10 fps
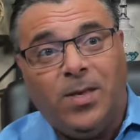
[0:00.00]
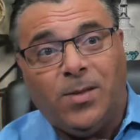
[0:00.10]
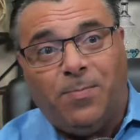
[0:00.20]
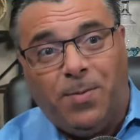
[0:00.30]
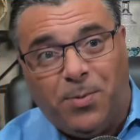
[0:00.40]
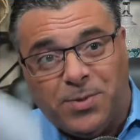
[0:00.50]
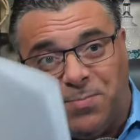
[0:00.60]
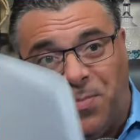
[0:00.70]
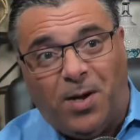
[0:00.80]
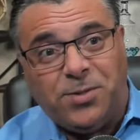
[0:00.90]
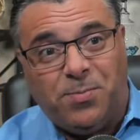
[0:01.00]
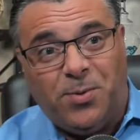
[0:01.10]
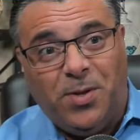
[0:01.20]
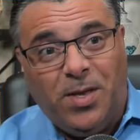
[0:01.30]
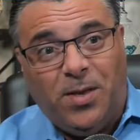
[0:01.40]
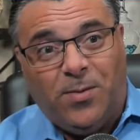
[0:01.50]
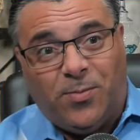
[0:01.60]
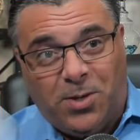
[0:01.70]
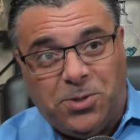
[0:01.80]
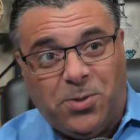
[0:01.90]
the people responsible
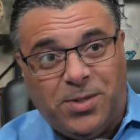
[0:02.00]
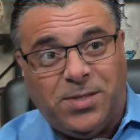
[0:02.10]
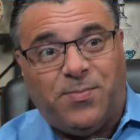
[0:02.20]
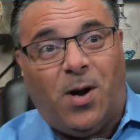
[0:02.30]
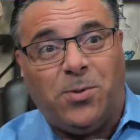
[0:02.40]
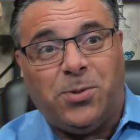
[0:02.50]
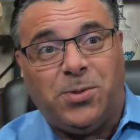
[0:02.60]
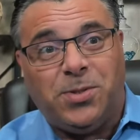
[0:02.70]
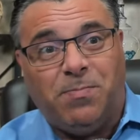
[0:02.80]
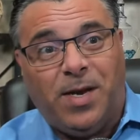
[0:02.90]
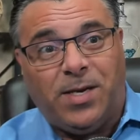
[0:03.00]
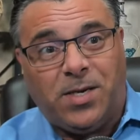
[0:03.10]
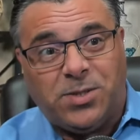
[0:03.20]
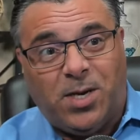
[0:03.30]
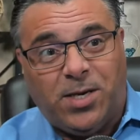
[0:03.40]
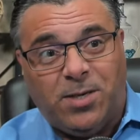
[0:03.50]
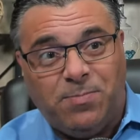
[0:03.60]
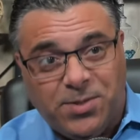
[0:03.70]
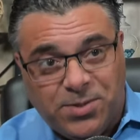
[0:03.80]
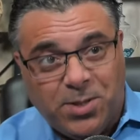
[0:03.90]
for issuing these vouchers and making executive
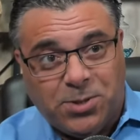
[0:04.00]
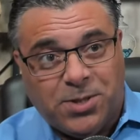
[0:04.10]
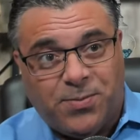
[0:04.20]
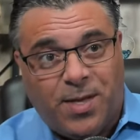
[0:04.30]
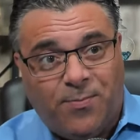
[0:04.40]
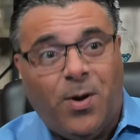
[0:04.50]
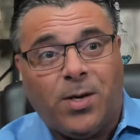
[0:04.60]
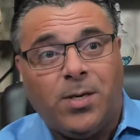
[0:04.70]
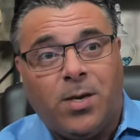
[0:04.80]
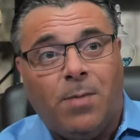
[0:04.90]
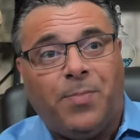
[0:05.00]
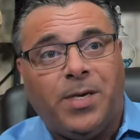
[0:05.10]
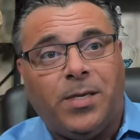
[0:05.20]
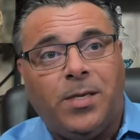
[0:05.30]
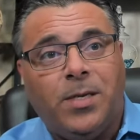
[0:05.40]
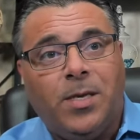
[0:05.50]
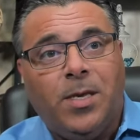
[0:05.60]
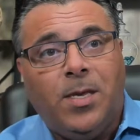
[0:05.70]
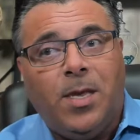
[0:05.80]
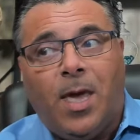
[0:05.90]
decisions for that fucking company,
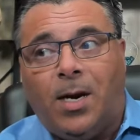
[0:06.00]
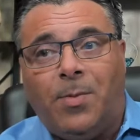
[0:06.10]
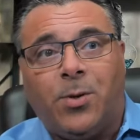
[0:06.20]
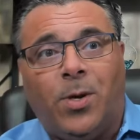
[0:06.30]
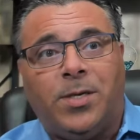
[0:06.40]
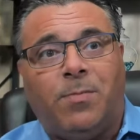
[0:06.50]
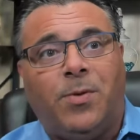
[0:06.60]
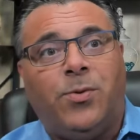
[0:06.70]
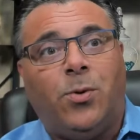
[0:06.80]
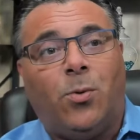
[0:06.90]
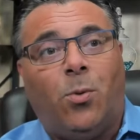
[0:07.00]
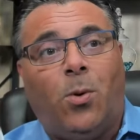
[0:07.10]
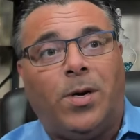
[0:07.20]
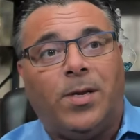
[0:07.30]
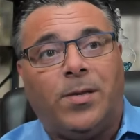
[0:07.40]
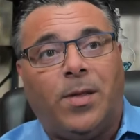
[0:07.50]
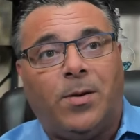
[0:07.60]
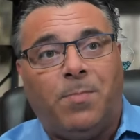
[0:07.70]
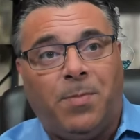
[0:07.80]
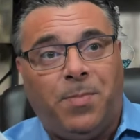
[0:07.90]
and I'm going to go ahead and give a viewer warning.
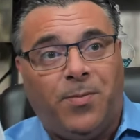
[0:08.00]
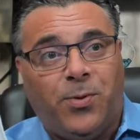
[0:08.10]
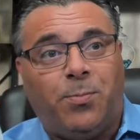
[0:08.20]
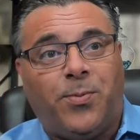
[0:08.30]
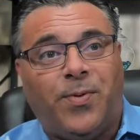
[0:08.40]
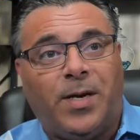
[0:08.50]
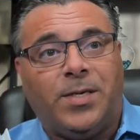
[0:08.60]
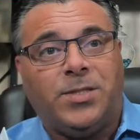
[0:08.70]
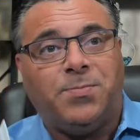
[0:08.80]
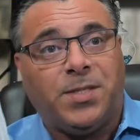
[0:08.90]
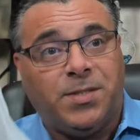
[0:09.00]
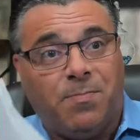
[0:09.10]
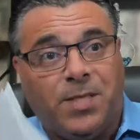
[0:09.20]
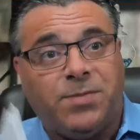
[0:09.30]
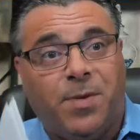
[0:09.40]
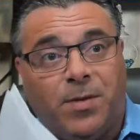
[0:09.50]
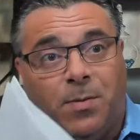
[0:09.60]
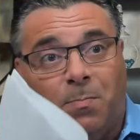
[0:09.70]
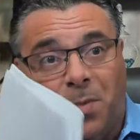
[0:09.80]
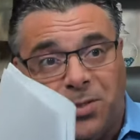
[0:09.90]
There may be a few profanities because it makes me
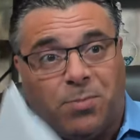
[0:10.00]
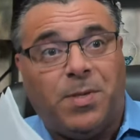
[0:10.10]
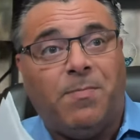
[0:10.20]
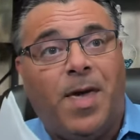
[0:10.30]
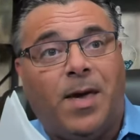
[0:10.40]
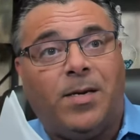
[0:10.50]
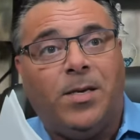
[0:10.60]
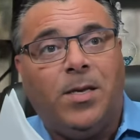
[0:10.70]
miserably mad.